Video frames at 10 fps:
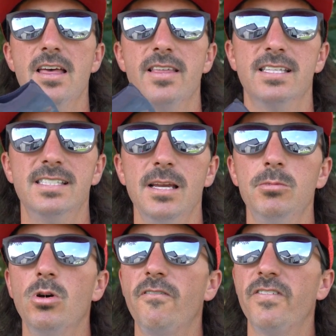they seem
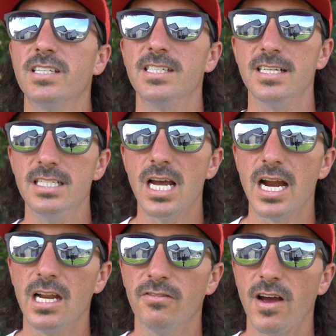to have fixed it
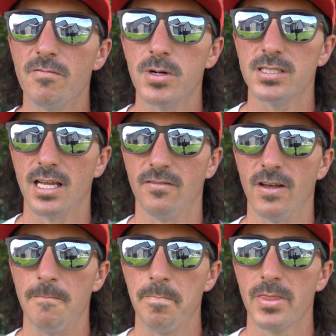95% of it.